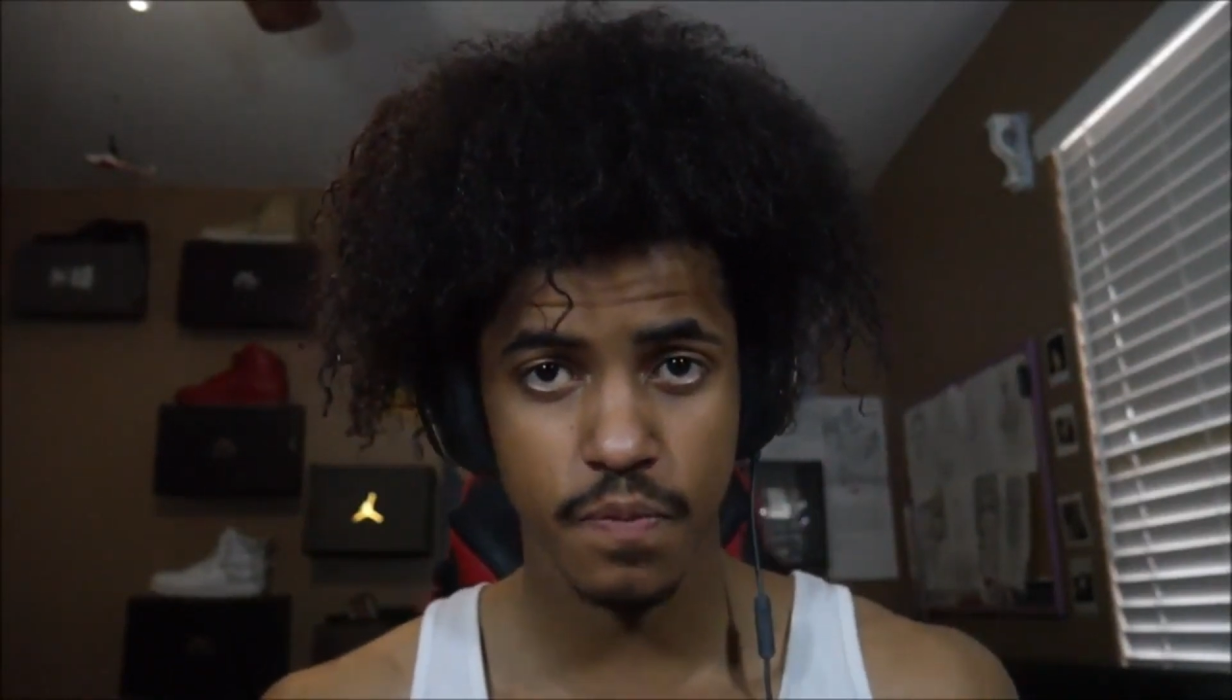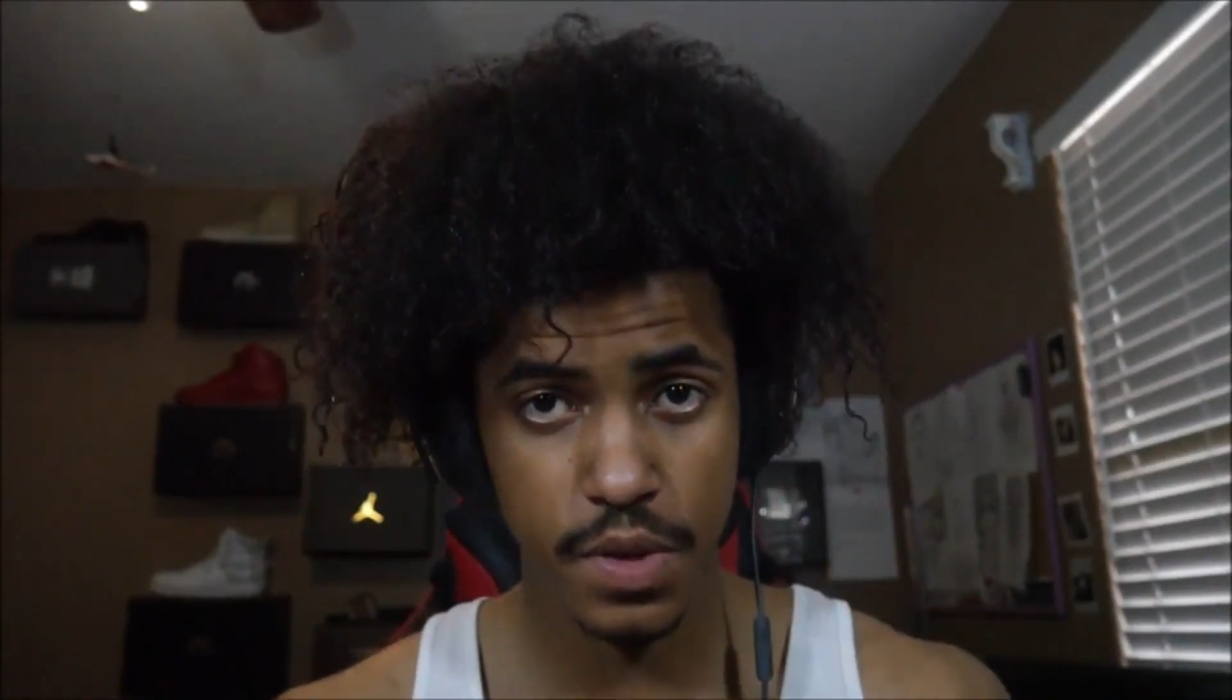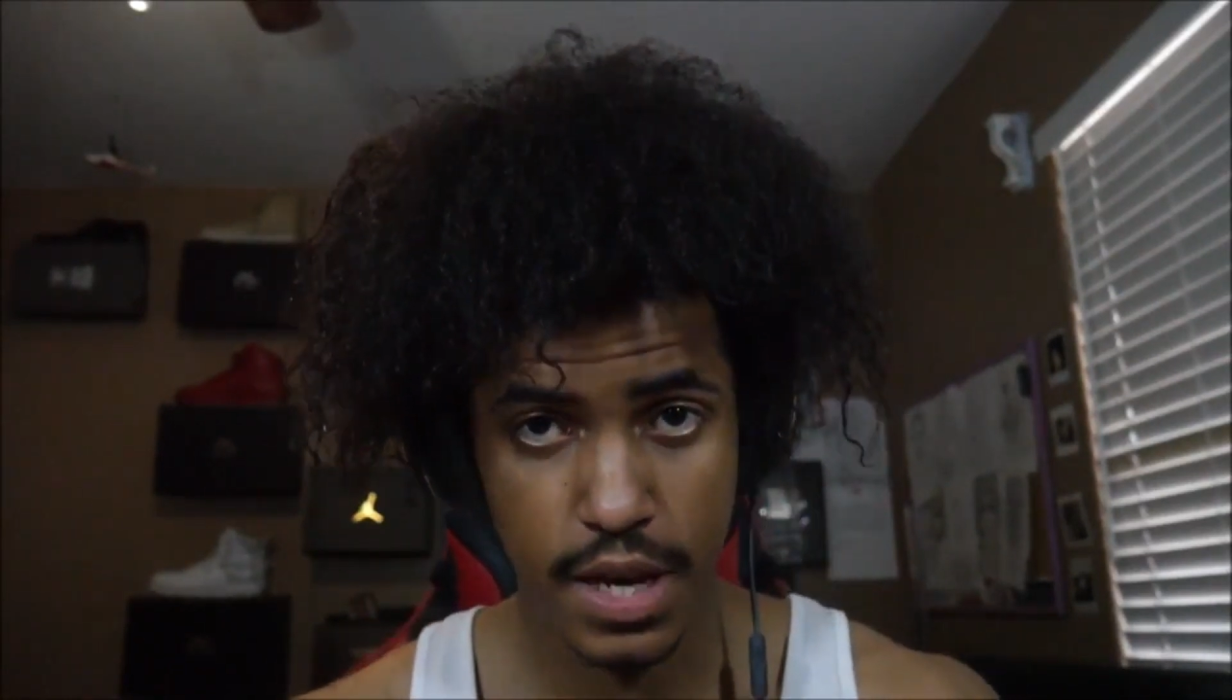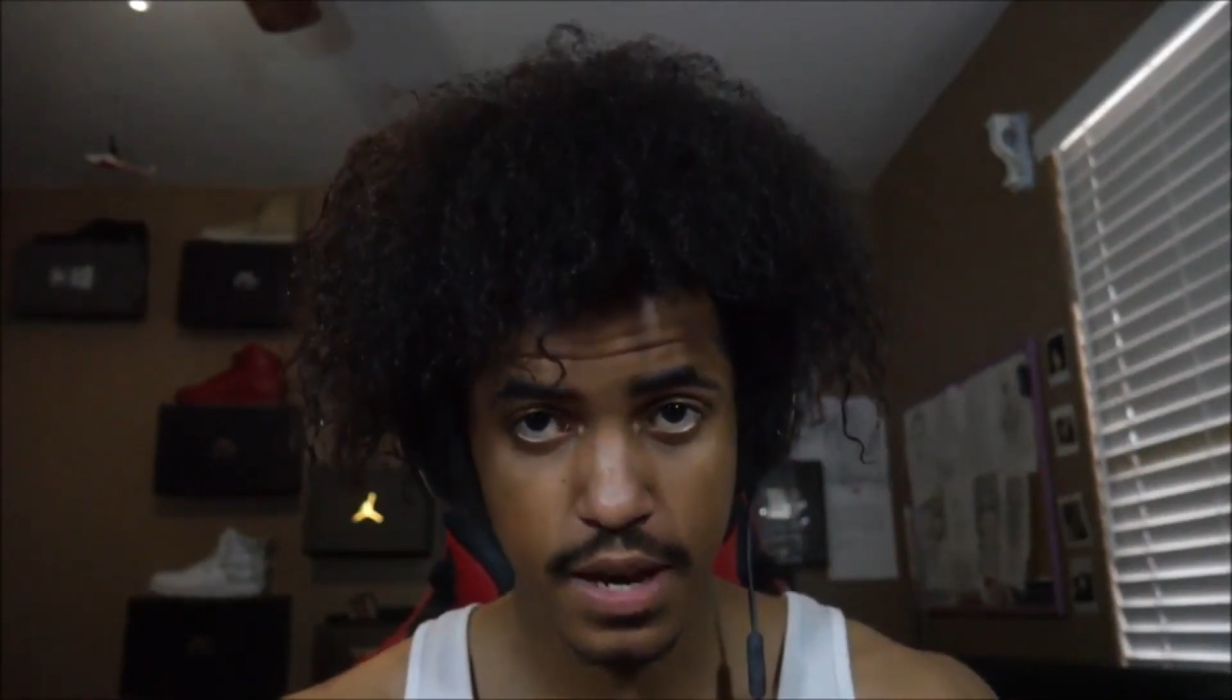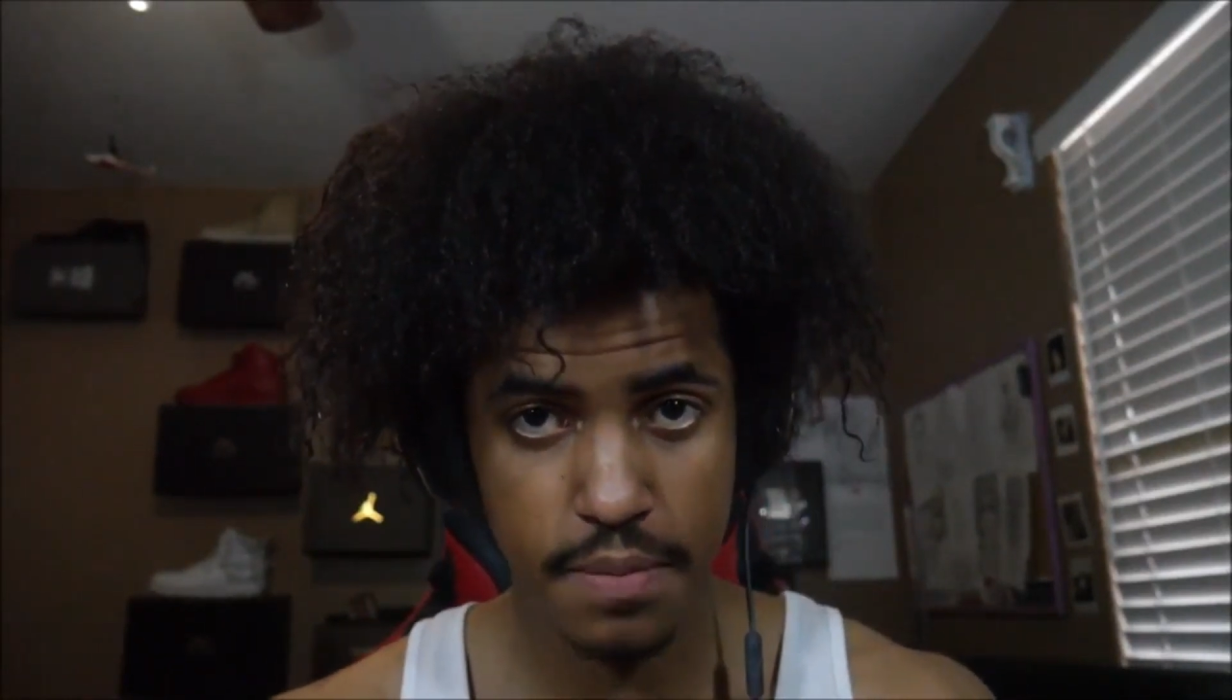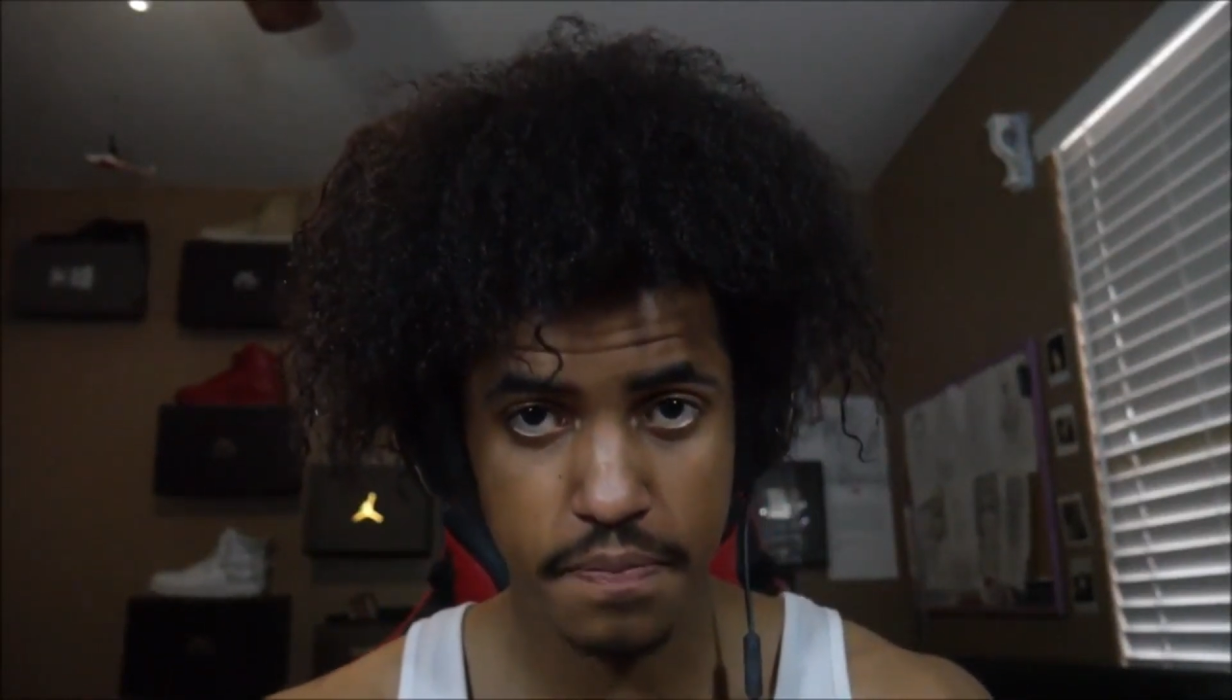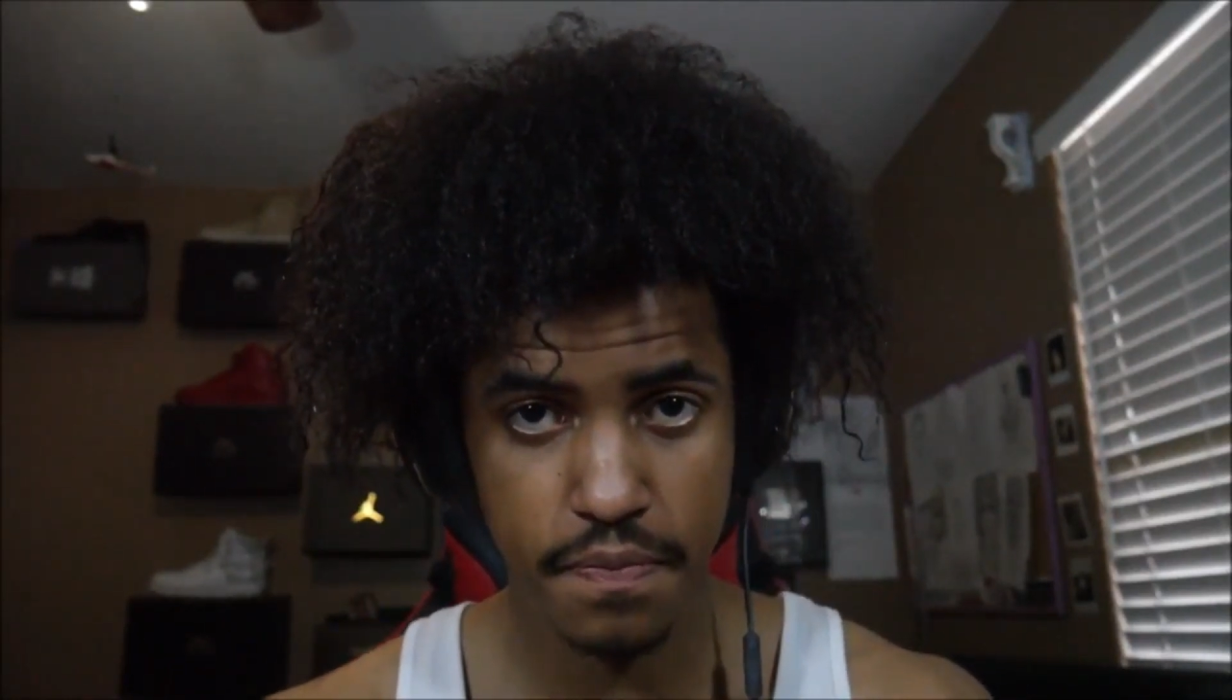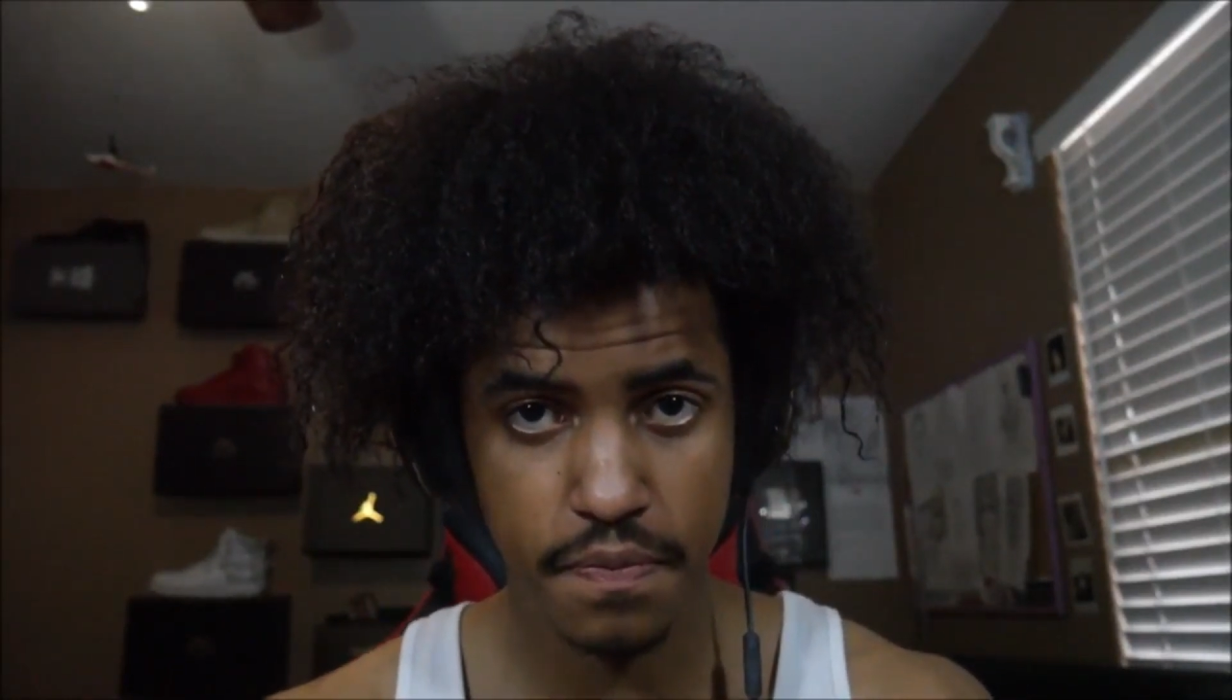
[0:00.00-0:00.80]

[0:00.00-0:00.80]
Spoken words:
okay?